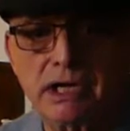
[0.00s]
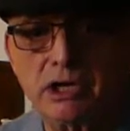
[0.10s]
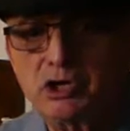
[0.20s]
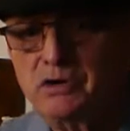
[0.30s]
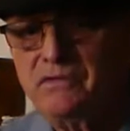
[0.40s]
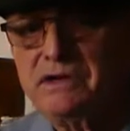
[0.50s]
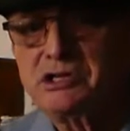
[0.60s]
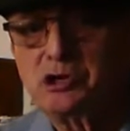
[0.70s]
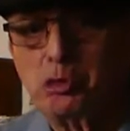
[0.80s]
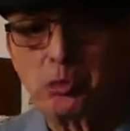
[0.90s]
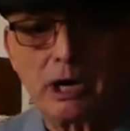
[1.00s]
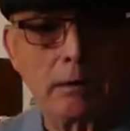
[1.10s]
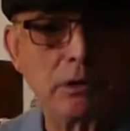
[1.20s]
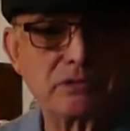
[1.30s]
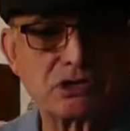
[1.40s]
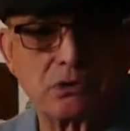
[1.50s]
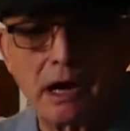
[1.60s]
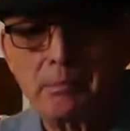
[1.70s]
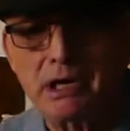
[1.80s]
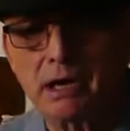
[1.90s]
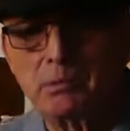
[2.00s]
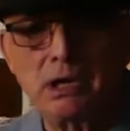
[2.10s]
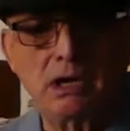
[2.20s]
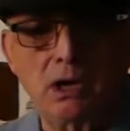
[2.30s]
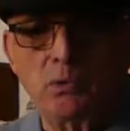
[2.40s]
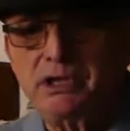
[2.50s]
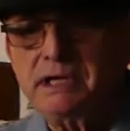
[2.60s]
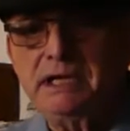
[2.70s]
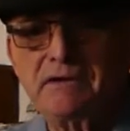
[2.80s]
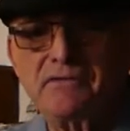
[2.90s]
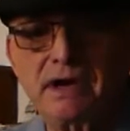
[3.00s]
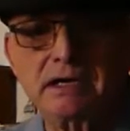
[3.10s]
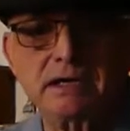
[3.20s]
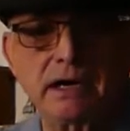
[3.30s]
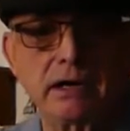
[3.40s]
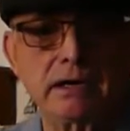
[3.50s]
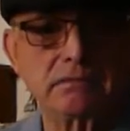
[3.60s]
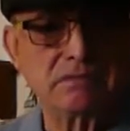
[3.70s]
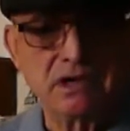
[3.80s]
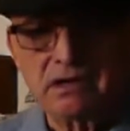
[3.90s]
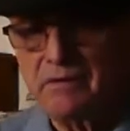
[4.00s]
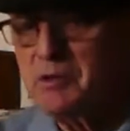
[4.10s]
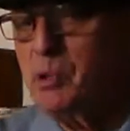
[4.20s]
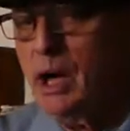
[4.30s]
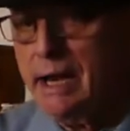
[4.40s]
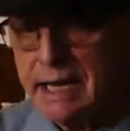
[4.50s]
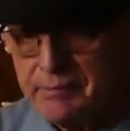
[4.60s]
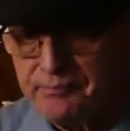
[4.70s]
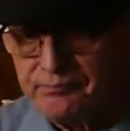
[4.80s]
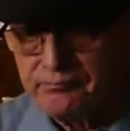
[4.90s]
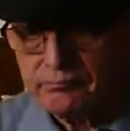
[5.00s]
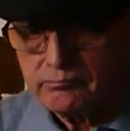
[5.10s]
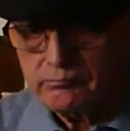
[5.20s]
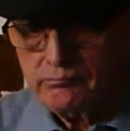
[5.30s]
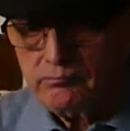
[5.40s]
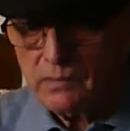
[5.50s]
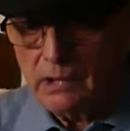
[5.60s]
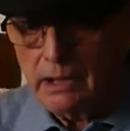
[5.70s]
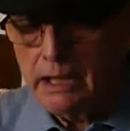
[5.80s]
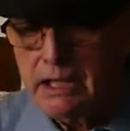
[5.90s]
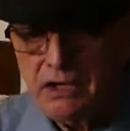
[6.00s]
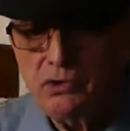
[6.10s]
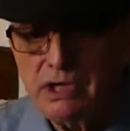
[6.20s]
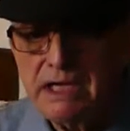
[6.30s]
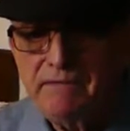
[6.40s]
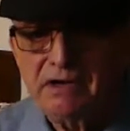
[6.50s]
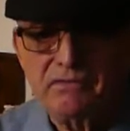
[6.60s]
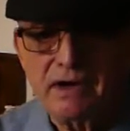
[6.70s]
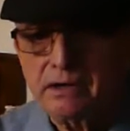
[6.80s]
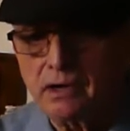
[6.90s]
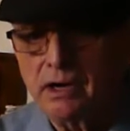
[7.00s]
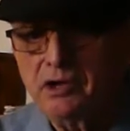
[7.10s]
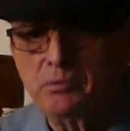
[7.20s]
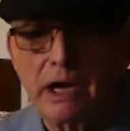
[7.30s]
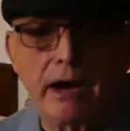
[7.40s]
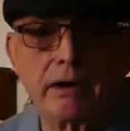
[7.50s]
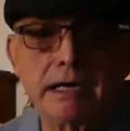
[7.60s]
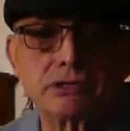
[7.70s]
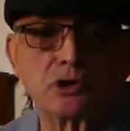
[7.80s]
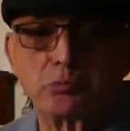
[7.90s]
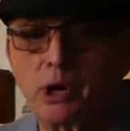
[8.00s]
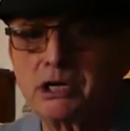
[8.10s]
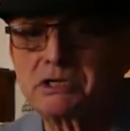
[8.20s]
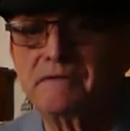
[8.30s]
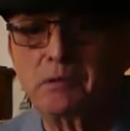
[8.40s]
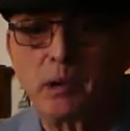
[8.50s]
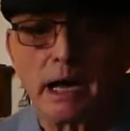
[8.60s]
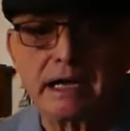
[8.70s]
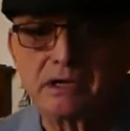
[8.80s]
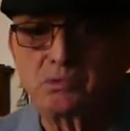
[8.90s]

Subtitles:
in new physical problems cropping up within the affected area of the body. And it could even affect other areas or parts of the body as